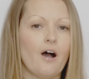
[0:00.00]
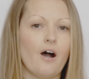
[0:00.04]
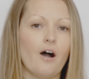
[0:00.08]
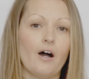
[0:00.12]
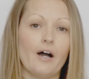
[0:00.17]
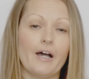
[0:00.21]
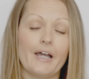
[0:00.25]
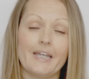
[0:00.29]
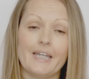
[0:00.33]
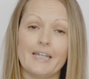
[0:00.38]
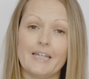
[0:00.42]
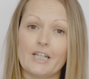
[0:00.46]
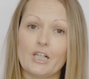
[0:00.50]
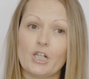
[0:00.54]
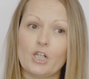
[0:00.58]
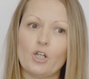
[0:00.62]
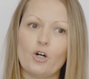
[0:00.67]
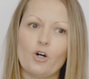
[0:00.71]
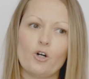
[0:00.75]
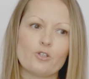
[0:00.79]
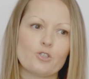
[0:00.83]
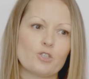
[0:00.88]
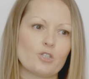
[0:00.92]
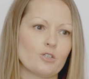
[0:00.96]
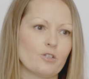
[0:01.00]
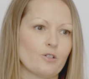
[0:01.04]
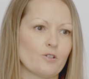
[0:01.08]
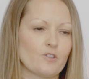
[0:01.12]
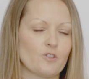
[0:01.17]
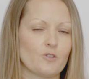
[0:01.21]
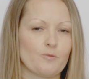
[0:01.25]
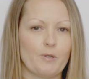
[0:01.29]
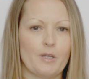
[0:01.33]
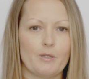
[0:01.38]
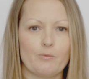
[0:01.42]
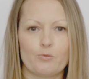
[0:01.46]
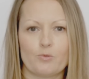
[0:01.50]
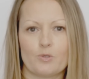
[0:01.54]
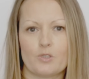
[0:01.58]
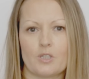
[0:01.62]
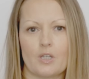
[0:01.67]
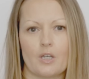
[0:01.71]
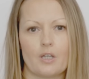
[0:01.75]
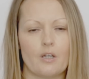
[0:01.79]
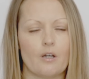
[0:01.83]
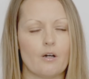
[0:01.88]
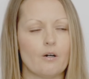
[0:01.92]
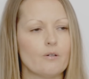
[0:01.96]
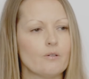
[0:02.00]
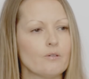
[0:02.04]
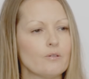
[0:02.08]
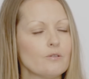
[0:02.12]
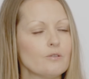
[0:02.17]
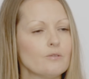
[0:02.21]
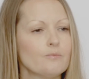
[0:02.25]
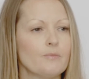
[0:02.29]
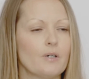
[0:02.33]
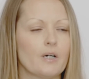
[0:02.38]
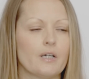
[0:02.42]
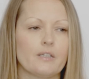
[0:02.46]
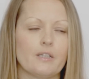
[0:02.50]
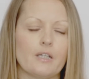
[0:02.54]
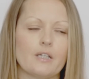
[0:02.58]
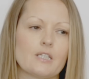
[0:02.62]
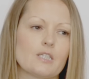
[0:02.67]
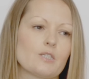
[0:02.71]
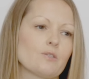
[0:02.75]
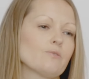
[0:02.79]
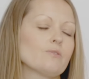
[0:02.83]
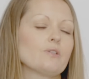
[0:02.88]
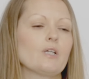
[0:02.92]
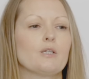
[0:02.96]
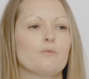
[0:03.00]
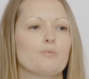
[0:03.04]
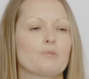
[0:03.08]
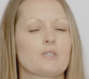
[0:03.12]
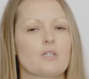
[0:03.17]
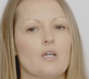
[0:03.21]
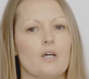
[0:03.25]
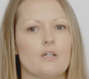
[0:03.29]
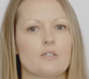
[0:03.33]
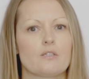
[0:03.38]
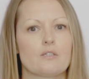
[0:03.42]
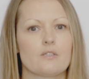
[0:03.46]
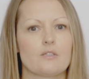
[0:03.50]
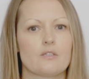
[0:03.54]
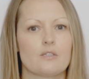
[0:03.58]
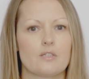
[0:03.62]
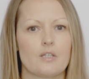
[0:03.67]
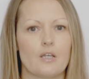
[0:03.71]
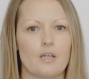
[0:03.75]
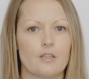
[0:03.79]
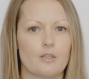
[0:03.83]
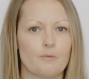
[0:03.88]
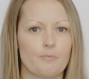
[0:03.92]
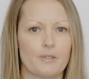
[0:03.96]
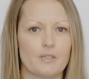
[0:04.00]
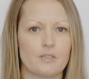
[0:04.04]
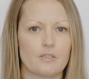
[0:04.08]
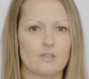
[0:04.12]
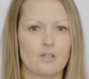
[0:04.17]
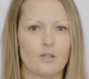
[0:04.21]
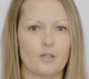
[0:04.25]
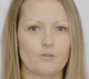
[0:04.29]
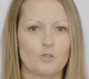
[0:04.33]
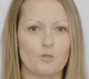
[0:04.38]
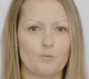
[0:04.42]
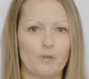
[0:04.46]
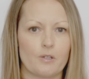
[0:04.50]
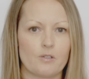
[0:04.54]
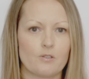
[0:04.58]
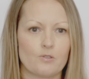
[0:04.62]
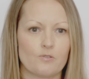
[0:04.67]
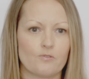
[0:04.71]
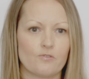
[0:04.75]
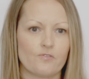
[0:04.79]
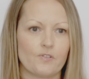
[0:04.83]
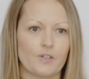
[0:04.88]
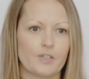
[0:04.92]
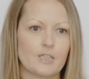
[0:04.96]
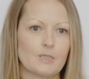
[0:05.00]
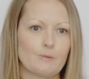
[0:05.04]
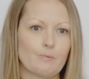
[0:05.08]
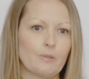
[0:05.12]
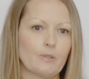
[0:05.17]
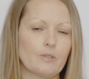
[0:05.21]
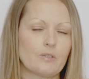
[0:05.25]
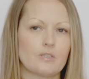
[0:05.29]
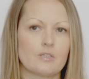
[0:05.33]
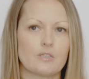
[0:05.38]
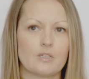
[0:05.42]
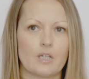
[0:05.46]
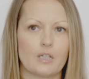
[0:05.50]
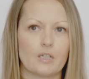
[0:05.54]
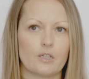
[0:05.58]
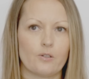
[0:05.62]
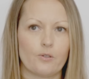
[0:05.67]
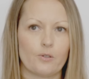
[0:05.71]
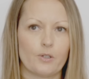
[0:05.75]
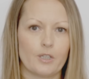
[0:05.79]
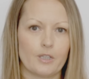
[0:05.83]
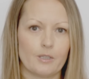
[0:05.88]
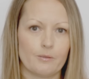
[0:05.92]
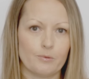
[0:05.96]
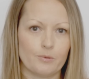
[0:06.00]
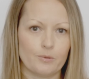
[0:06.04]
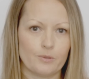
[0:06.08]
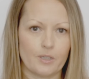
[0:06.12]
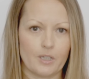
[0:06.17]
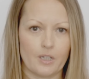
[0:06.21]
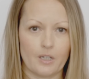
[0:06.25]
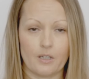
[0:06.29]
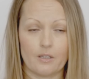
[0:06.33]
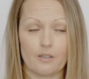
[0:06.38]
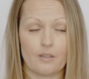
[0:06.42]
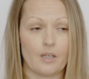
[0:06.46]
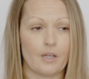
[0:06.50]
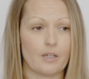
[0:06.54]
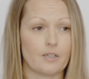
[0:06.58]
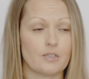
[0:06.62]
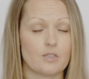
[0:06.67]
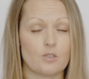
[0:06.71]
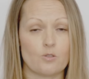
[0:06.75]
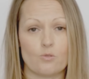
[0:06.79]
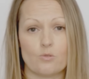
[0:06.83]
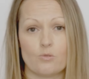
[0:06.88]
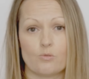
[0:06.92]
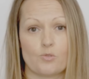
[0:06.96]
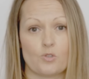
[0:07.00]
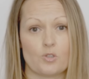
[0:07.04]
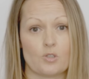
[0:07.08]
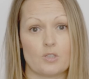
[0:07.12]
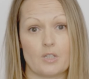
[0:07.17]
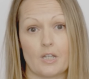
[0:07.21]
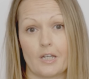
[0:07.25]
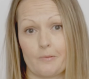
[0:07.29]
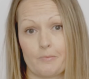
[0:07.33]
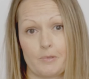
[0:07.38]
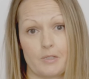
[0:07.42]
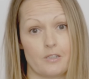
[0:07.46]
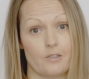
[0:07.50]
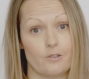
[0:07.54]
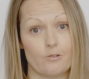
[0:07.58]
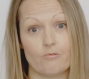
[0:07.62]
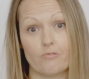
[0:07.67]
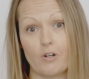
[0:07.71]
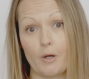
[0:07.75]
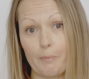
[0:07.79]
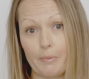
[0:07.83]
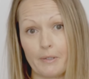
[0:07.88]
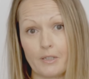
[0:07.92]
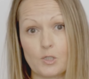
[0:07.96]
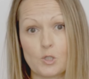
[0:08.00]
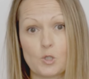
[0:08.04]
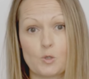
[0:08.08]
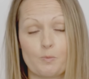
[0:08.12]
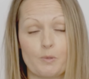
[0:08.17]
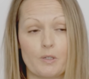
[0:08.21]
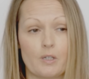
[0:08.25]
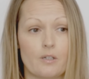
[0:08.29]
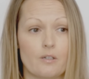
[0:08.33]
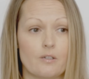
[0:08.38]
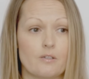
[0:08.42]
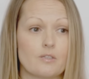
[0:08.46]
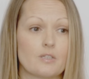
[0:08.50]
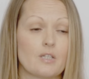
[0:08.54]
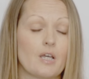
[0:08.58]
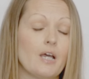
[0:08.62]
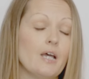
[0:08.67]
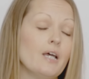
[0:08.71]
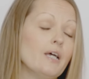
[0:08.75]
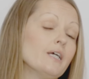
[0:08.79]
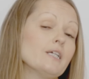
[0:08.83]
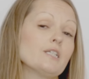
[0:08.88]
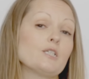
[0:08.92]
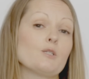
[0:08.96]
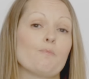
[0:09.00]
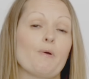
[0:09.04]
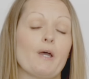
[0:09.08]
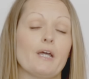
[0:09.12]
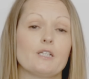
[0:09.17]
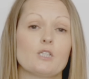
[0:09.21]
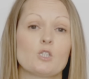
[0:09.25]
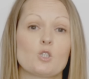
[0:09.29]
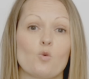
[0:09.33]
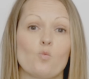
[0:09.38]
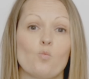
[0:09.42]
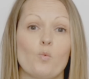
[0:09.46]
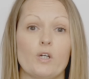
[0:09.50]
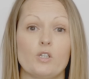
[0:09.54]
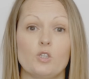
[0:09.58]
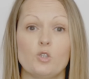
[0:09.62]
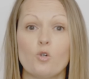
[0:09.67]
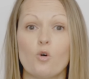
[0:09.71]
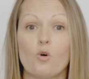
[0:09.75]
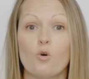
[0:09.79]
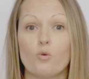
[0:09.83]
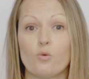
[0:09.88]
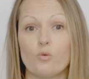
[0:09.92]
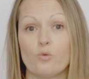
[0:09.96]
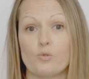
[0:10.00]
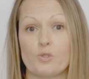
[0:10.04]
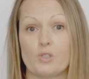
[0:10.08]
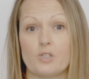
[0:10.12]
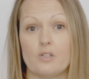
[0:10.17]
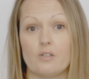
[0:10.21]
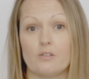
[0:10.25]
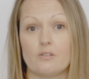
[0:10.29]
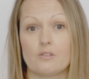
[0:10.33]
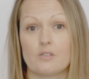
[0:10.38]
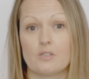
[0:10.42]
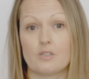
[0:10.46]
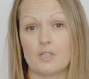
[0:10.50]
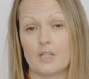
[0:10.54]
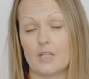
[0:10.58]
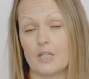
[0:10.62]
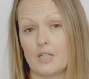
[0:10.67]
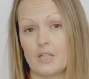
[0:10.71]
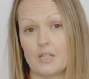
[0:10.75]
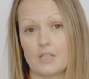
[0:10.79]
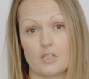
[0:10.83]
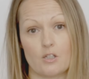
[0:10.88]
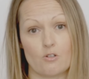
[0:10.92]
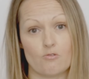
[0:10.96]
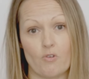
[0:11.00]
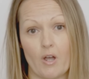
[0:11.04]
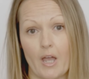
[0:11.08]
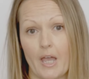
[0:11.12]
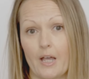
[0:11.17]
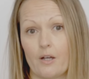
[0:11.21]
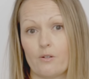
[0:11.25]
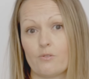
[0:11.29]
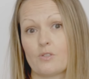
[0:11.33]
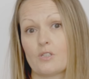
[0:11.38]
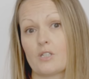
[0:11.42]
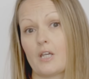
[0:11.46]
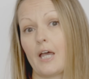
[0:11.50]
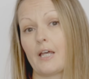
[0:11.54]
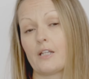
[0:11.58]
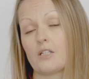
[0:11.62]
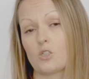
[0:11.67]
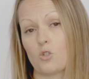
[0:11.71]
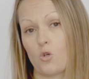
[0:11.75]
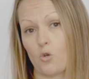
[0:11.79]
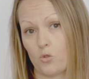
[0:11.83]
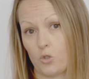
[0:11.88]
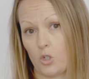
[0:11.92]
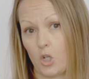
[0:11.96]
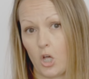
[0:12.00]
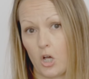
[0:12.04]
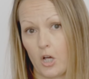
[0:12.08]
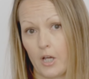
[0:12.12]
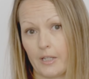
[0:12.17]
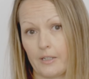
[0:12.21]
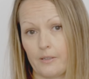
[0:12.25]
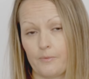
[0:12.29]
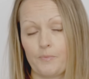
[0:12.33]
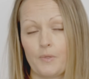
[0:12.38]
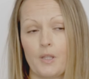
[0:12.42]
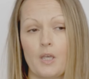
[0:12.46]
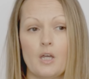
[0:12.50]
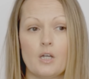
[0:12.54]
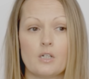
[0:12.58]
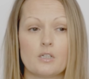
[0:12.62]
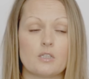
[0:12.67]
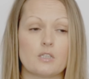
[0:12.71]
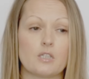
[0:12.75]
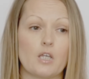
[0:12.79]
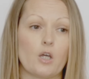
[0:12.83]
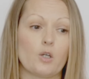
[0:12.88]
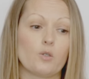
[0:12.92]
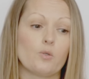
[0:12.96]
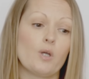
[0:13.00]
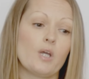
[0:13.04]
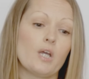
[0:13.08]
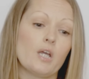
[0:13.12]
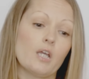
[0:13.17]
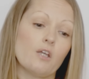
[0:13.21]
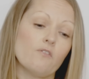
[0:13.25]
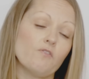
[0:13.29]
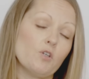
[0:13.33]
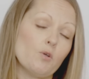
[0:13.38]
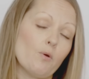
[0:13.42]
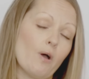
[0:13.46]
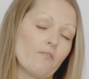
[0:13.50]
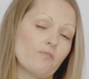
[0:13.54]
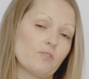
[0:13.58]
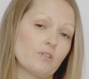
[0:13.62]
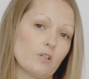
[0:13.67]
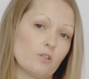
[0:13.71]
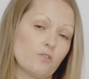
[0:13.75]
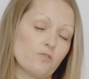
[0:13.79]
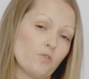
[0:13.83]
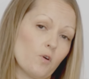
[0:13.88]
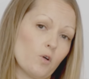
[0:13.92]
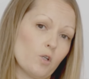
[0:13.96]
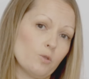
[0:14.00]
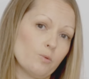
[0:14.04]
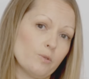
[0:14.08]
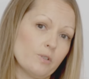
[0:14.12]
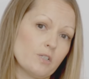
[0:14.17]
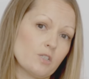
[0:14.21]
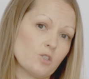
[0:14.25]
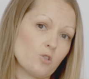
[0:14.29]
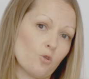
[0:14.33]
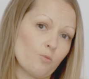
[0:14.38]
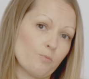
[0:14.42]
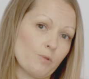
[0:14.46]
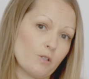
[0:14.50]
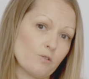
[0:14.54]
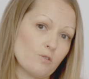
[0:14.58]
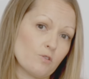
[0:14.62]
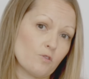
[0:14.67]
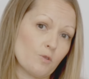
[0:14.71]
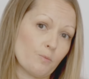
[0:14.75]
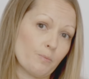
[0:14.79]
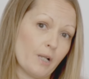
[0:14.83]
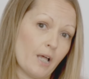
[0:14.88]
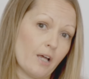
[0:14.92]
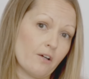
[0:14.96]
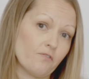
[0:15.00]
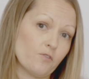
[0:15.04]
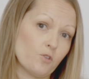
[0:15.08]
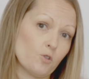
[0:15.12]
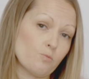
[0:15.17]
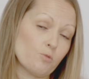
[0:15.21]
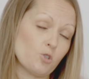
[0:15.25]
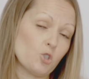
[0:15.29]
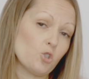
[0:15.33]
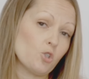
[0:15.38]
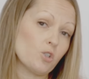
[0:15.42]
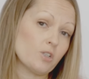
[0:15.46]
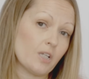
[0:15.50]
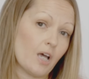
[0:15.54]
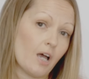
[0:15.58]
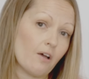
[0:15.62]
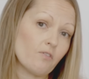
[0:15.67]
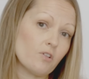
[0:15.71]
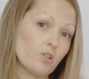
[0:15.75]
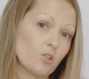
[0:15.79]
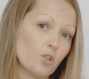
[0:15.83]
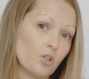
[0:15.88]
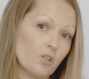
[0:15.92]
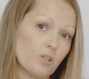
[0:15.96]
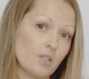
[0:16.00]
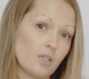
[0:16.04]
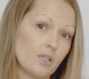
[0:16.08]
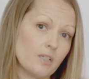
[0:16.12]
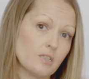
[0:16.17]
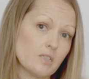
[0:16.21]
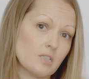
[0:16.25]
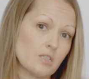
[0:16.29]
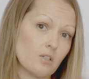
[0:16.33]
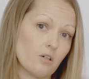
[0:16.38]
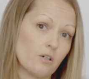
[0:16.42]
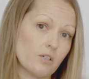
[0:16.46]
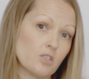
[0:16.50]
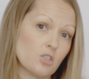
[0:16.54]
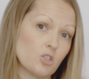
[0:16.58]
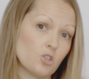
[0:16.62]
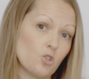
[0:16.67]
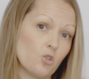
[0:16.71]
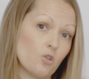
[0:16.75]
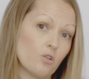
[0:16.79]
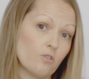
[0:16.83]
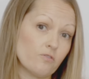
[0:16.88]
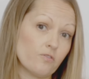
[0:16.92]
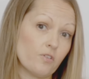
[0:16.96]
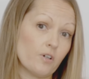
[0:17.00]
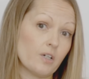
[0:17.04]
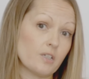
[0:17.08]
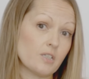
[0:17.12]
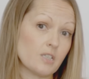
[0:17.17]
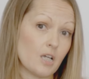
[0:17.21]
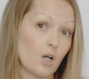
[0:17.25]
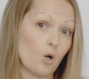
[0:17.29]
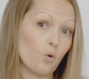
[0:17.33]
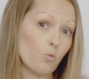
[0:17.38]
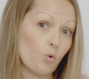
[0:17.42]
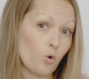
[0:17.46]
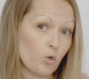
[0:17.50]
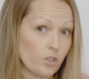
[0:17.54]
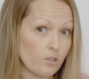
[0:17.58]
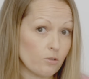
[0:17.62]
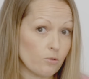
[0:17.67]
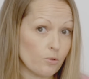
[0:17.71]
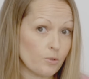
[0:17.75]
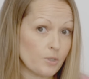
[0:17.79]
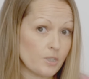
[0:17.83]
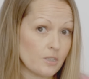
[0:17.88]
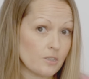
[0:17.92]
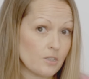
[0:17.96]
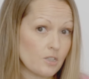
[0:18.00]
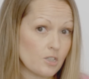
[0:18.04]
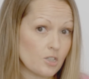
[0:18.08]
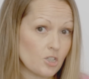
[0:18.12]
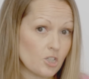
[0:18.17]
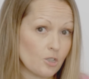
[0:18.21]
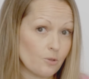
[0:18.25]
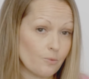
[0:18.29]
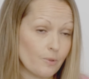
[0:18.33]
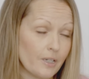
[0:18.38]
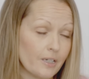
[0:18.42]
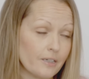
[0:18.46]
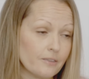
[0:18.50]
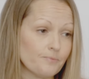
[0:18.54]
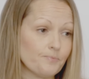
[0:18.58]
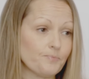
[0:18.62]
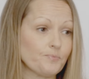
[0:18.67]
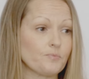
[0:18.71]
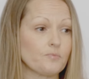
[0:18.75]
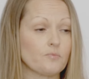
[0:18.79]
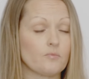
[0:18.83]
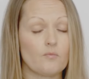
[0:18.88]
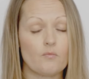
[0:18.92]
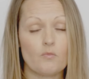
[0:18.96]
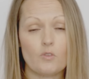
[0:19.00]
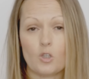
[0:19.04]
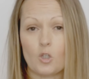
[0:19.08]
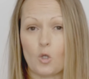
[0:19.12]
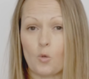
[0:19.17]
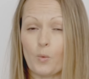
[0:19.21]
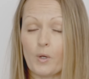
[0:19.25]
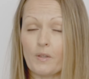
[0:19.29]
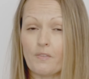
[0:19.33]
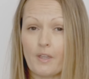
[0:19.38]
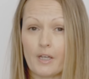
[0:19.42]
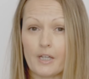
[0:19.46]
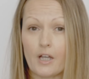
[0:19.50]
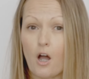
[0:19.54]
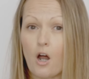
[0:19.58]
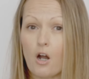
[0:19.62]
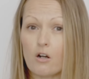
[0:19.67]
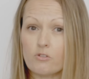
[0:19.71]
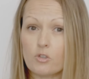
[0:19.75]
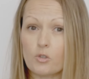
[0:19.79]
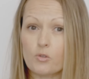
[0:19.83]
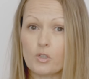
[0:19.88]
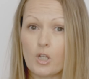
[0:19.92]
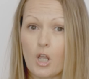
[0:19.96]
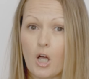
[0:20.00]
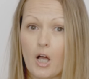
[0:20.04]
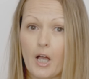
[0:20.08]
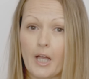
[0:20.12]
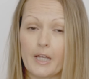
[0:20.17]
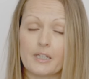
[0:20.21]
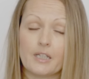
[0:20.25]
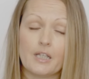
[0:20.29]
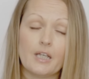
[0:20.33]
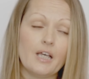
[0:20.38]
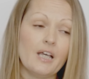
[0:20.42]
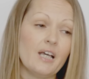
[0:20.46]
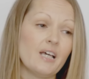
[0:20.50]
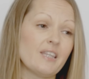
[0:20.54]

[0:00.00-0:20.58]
I hear lots and lots of people say, oh, my next door neighbour's cousin said the best time to post on Facebook is 10 o'clock in the morning. And that is all just absolute rubbish, because it depends on when your audience is around and online. So if you have enough followers on most of the platforms, you can have a look at the insights and you can find out what your audience are doing when they are online.